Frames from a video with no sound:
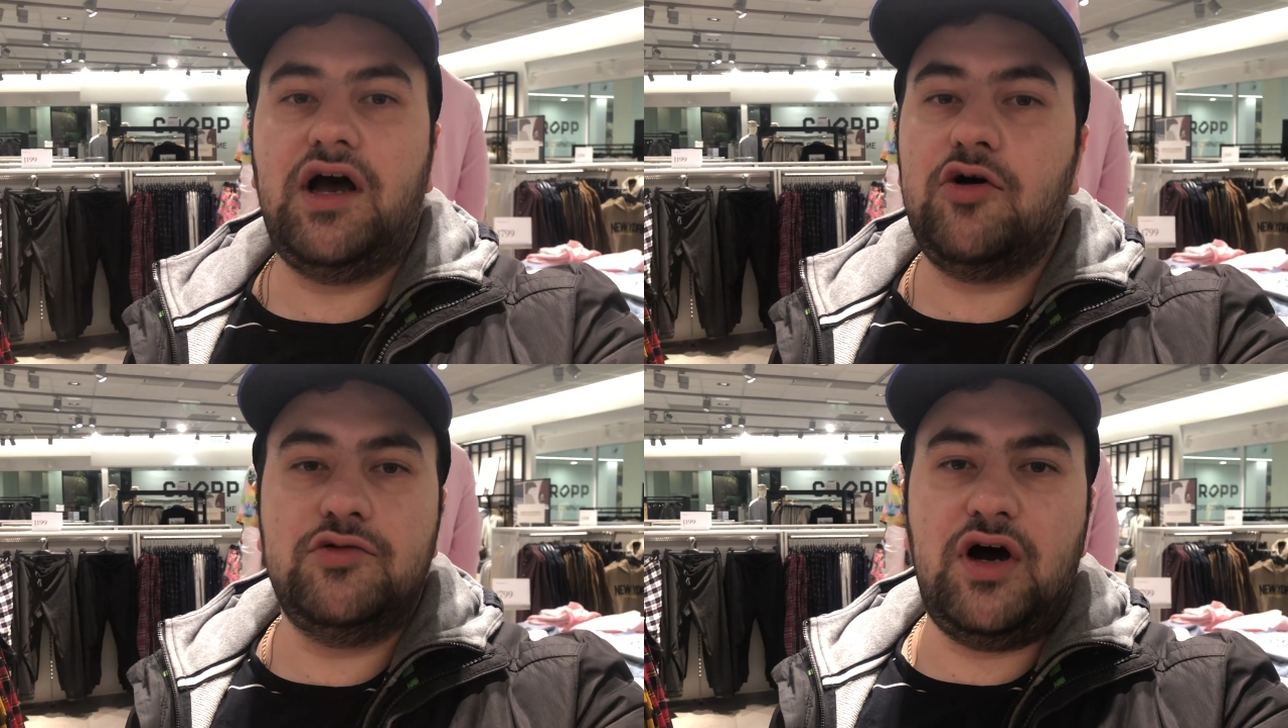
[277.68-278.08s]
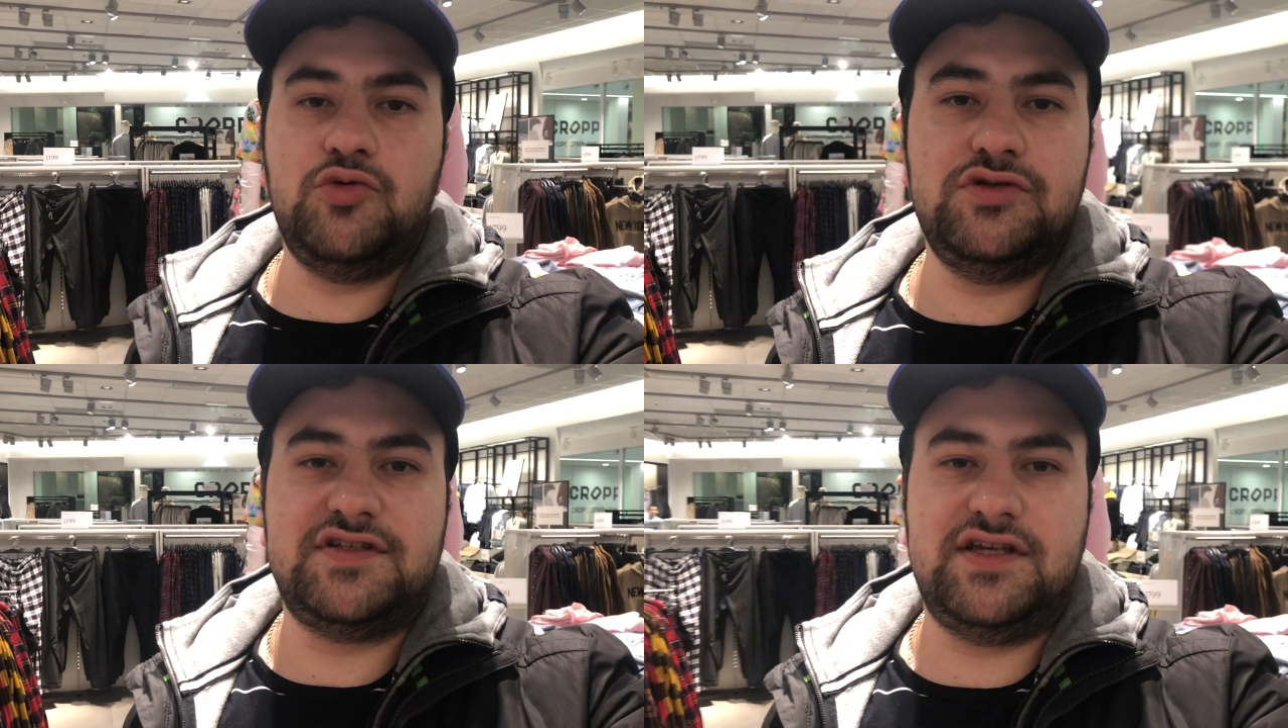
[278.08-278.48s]

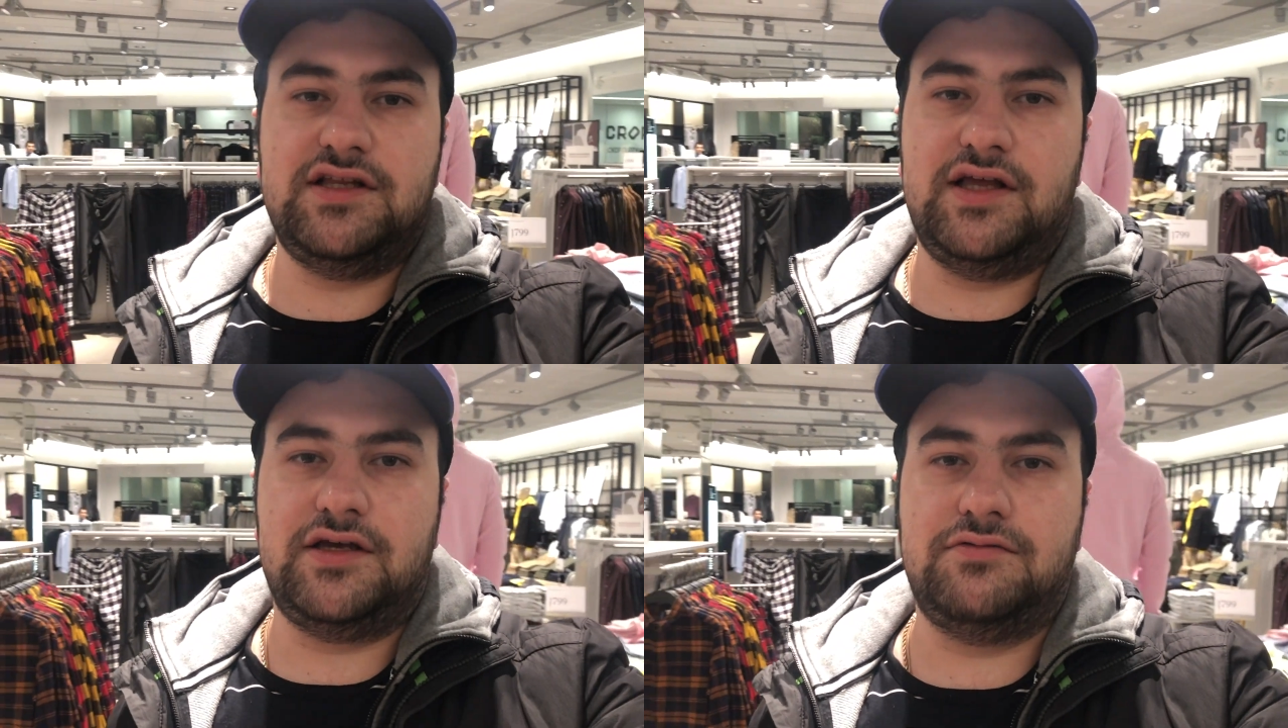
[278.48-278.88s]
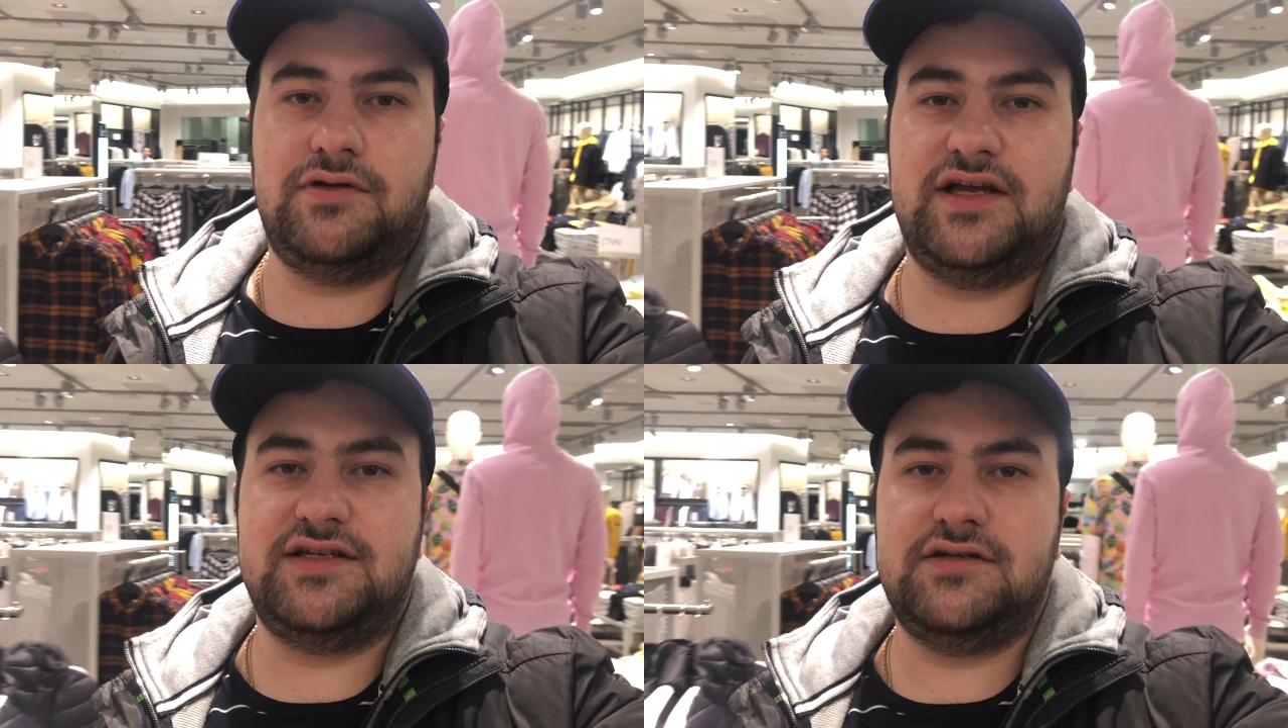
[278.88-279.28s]
wouldn't say like
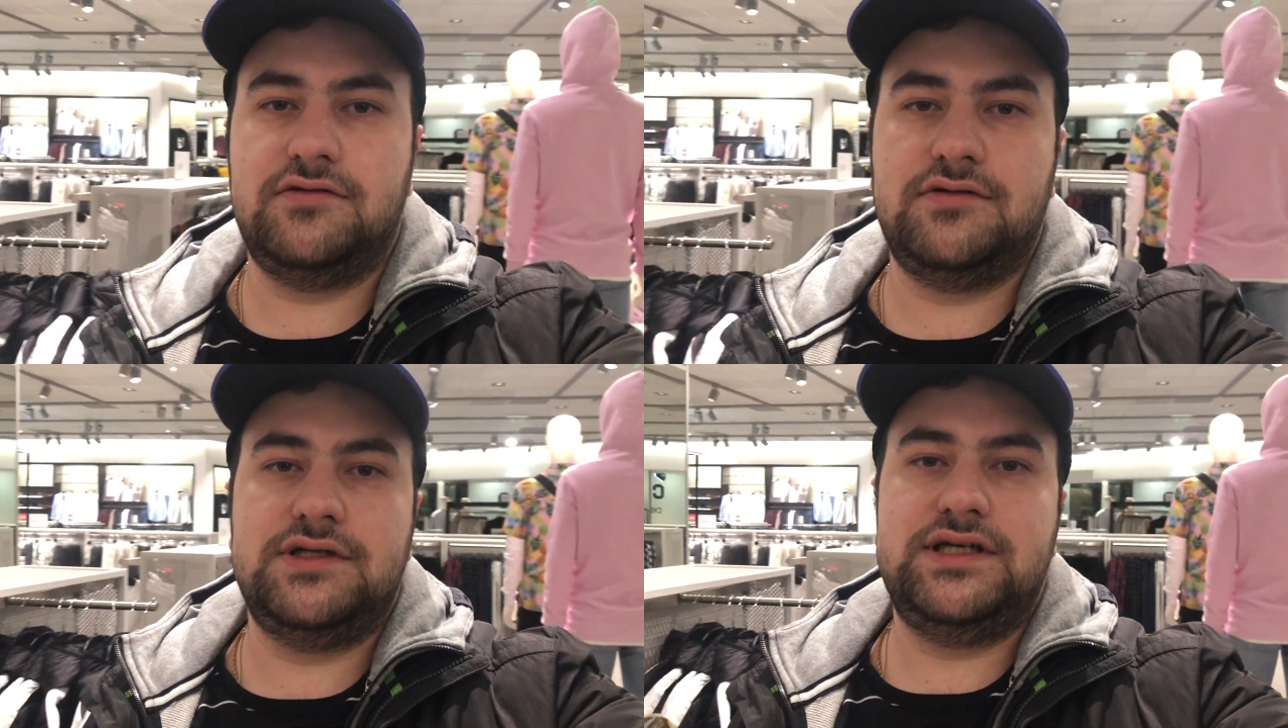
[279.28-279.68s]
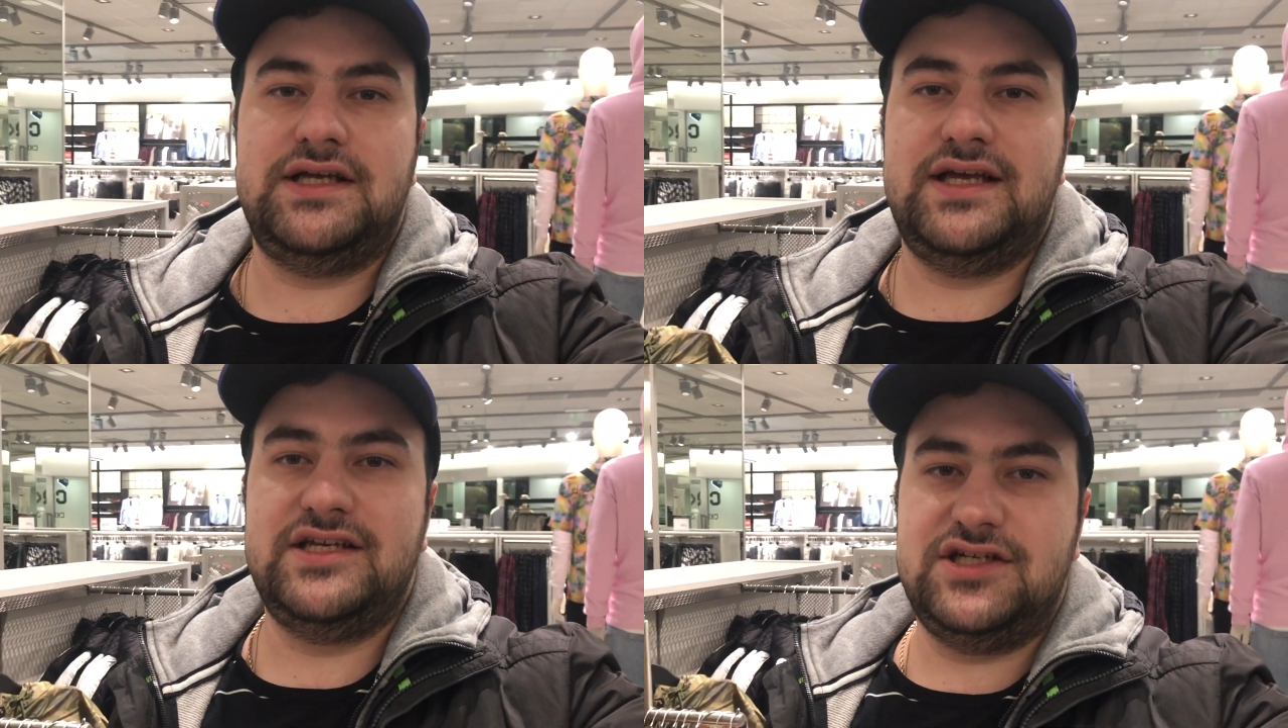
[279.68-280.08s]

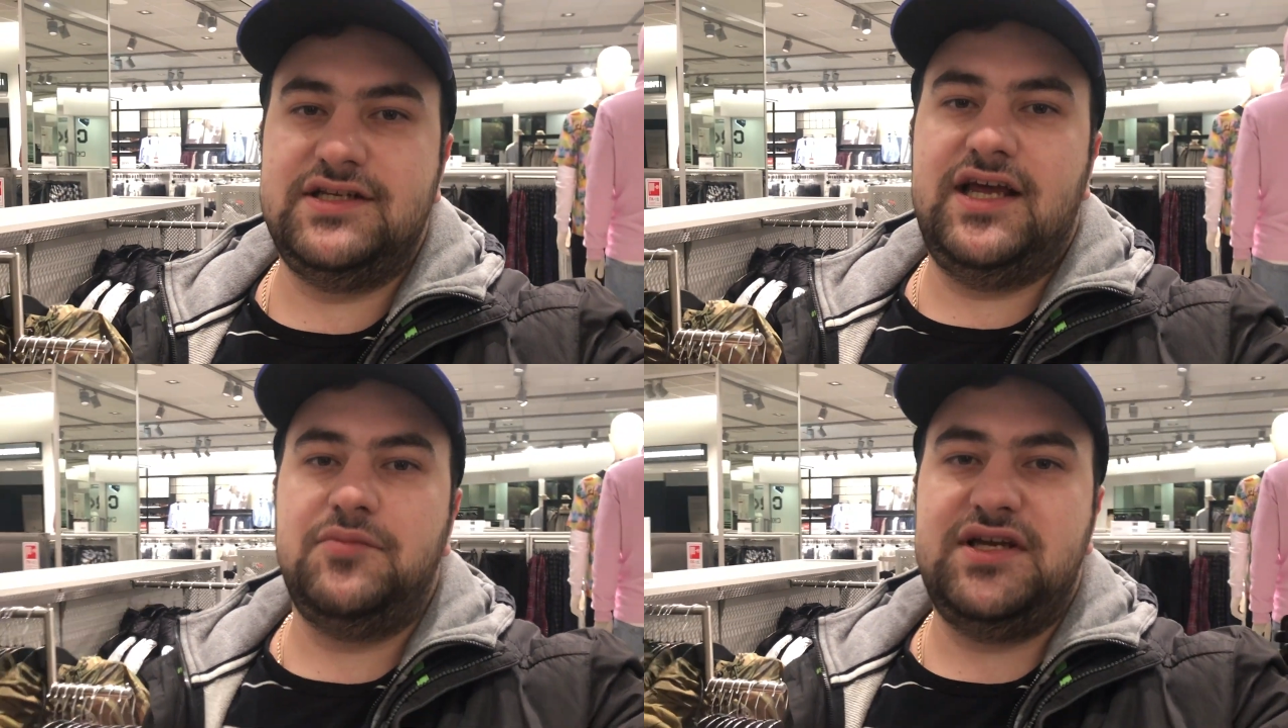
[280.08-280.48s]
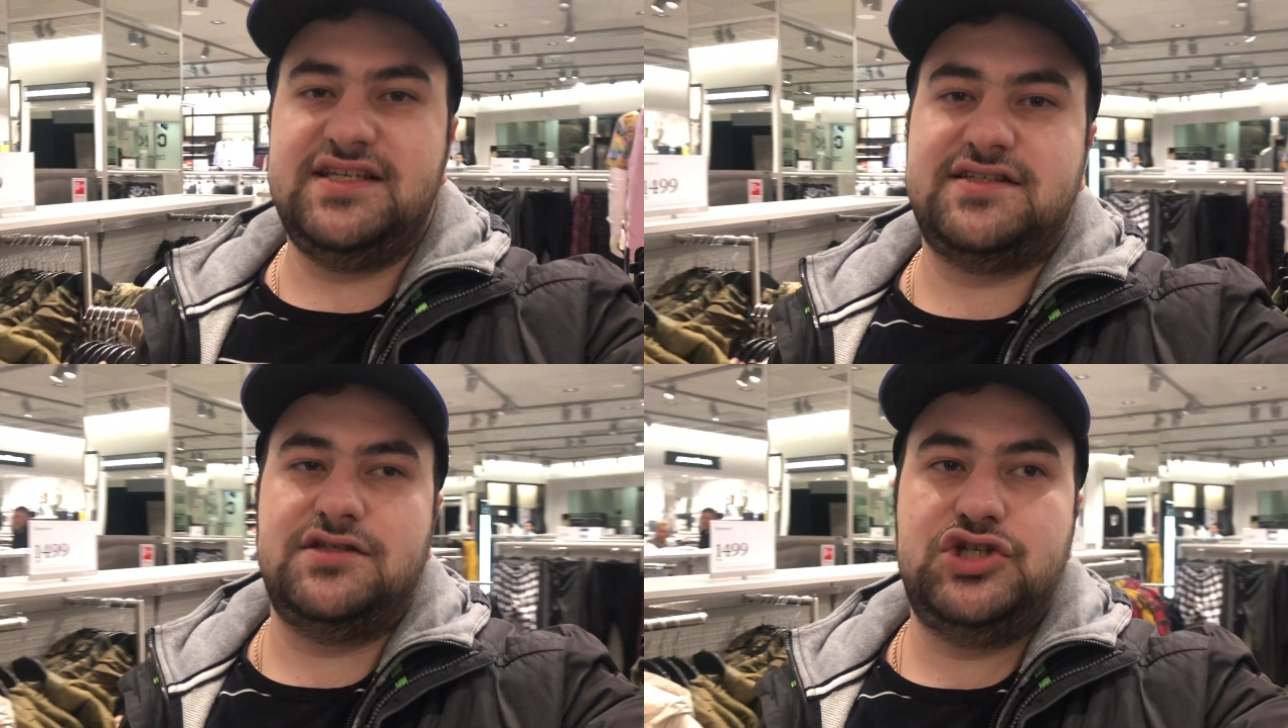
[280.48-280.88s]
H&M is